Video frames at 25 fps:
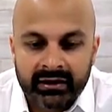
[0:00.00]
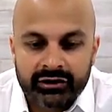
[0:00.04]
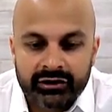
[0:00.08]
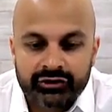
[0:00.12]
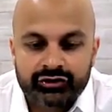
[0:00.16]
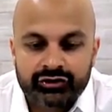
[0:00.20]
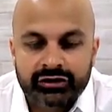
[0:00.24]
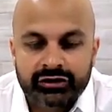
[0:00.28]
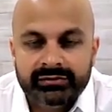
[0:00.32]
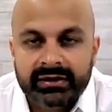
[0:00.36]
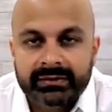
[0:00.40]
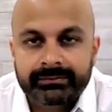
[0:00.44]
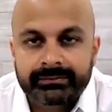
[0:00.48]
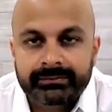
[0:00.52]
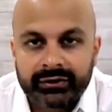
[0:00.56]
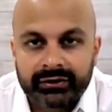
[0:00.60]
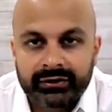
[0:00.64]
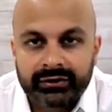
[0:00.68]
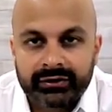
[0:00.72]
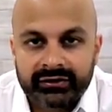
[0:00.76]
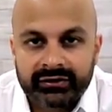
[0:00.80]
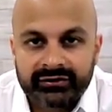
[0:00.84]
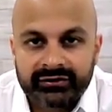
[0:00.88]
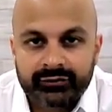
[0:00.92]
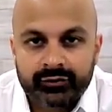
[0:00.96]
Treatment
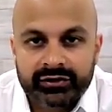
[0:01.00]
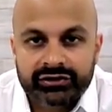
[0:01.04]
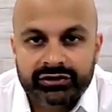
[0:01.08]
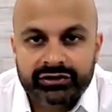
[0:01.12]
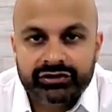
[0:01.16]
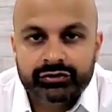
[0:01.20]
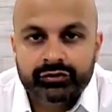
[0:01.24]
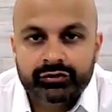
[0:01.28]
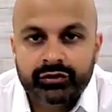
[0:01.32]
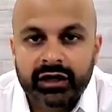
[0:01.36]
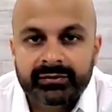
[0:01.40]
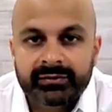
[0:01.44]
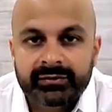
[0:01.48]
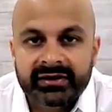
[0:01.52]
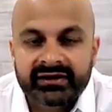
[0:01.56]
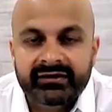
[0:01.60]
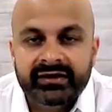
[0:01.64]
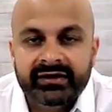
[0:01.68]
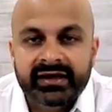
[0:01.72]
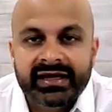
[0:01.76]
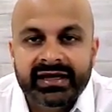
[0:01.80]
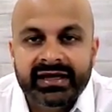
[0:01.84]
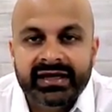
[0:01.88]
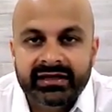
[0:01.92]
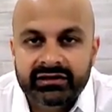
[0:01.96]
pearls, we do want to
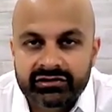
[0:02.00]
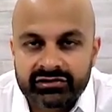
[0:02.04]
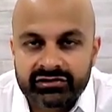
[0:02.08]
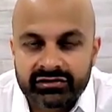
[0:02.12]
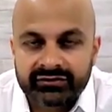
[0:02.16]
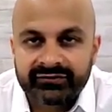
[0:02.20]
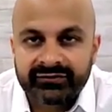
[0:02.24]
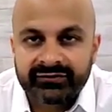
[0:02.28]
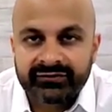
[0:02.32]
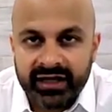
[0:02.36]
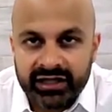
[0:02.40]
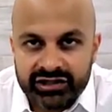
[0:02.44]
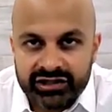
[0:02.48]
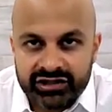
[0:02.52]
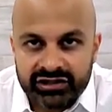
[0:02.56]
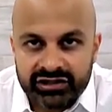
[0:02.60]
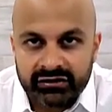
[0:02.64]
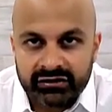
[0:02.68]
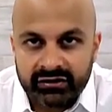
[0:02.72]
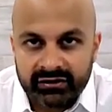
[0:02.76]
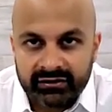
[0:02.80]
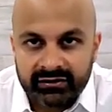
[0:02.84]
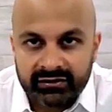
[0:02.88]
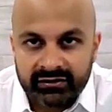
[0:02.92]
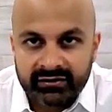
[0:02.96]
be
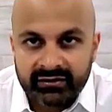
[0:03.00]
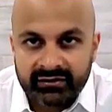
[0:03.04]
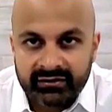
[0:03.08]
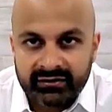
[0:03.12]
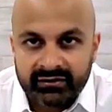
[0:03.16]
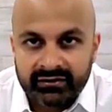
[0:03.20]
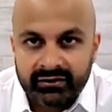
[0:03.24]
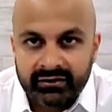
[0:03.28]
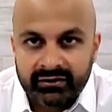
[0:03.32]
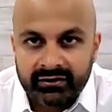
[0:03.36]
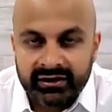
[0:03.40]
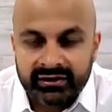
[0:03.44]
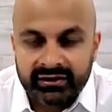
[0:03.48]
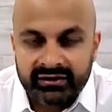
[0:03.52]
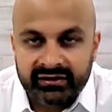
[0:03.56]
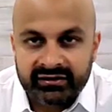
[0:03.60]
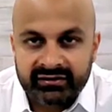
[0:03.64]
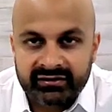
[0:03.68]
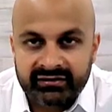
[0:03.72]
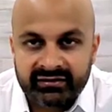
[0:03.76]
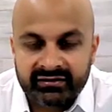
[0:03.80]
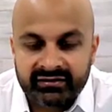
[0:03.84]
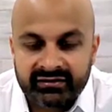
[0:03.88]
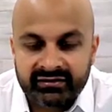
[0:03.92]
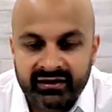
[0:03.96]
interventional in
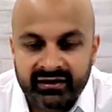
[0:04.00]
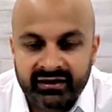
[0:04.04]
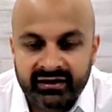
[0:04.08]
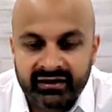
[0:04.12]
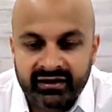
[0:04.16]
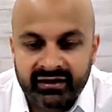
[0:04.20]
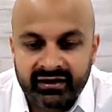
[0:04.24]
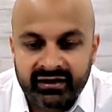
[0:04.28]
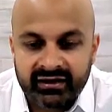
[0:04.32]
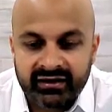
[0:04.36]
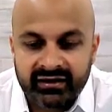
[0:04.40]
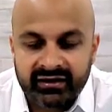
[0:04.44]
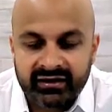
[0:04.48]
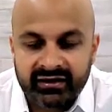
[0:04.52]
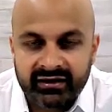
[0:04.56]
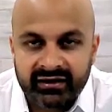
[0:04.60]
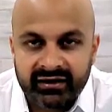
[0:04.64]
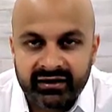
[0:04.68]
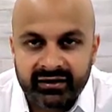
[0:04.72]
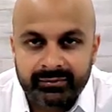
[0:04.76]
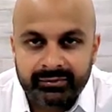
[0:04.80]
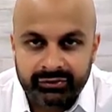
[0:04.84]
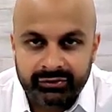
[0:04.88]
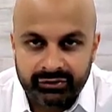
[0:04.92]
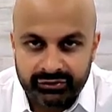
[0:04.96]
this uh, uh,
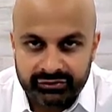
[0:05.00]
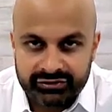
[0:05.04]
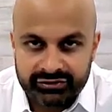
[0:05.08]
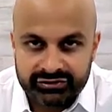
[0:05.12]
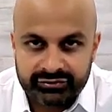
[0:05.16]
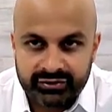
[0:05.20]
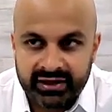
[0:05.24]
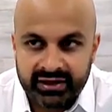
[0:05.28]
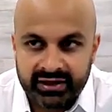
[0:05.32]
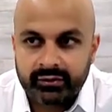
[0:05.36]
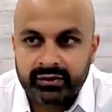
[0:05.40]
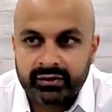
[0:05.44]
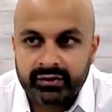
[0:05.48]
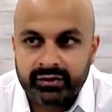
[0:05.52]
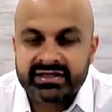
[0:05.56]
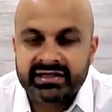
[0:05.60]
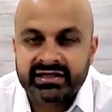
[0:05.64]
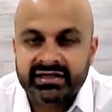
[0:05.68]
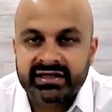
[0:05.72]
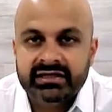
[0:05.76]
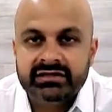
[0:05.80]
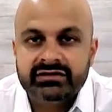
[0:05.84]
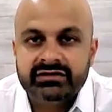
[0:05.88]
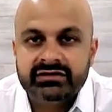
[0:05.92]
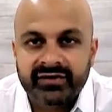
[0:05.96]
approach, right? We want to
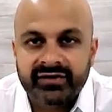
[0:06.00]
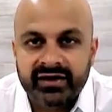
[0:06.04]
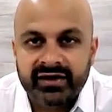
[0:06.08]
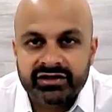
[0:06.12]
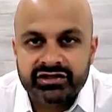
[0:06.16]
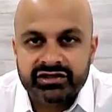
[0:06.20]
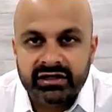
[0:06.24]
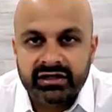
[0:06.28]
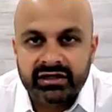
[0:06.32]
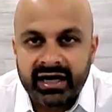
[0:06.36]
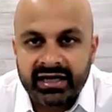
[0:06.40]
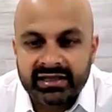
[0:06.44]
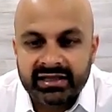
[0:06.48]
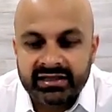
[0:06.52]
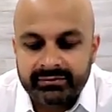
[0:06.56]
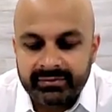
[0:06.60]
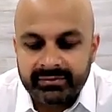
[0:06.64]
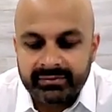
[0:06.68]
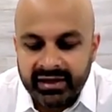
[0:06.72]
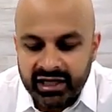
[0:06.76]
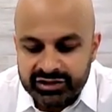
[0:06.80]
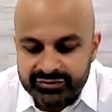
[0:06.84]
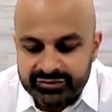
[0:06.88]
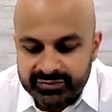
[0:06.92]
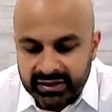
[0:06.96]
take an interventional eyelid
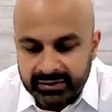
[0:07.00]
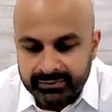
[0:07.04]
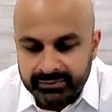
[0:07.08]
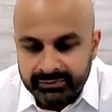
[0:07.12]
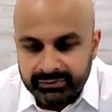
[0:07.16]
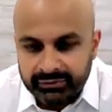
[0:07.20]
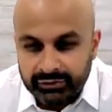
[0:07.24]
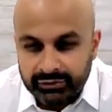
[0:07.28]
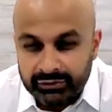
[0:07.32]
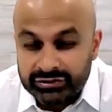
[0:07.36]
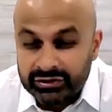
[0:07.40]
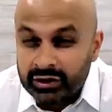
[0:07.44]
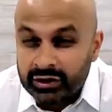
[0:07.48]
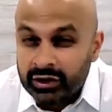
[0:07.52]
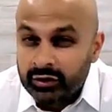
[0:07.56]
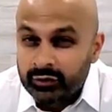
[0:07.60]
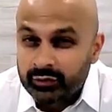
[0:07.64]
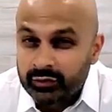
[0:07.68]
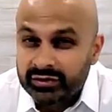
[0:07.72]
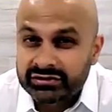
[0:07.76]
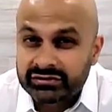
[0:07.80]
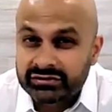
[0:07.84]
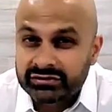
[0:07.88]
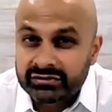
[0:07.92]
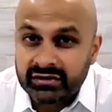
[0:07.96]
management approach.
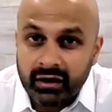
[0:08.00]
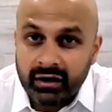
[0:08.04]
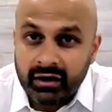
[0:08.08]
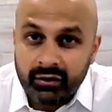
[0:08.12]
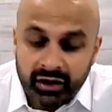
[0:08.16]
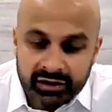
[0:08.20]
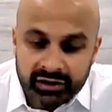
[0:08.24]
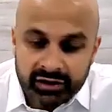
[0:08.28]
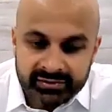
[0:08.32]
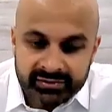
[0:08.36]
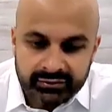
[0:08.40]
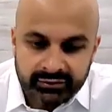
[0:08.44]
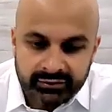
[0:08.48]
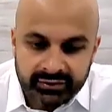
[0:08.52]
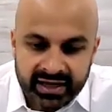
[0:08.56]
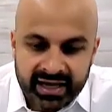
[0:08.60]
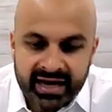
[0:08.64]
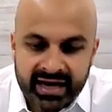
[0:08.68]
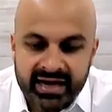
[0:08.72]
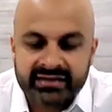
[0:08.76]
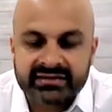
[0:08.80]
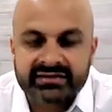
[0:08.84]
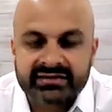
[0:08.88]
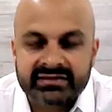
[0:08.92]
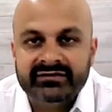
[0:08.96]
We do not want to be
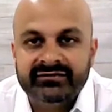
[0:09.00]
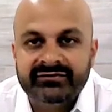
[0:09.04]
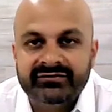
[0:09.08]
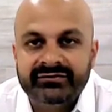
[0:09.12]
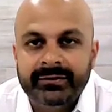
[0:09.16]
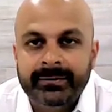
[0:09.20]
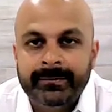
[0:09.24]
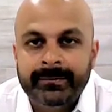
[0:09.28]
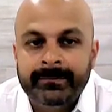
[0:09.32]
reactive.